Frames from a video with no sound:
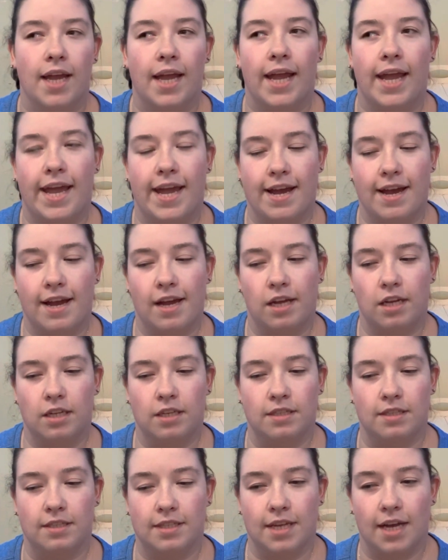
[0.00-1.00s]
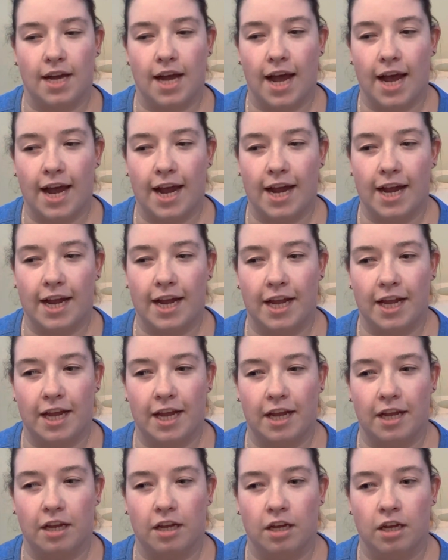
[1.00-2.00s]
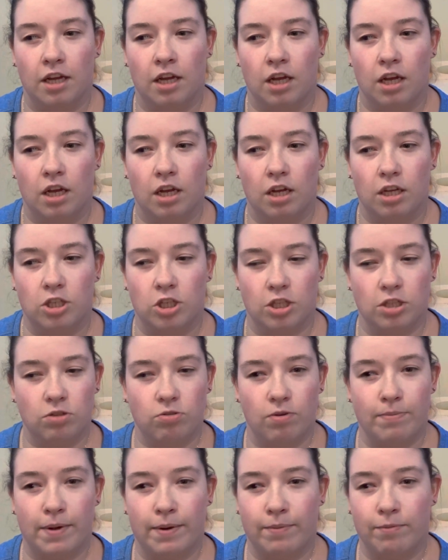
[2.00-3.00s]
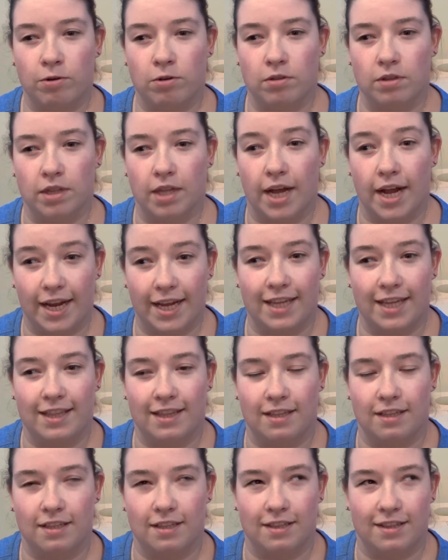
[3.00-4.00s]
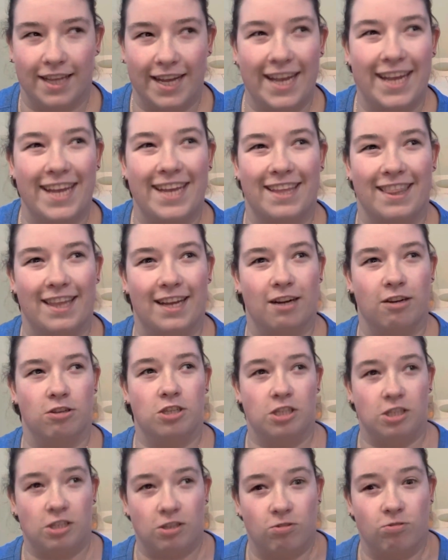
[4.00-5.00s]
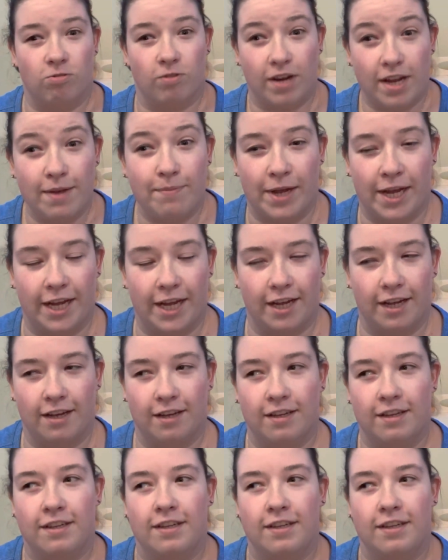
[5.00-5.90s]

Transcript: And I just remember lying, laying there screaming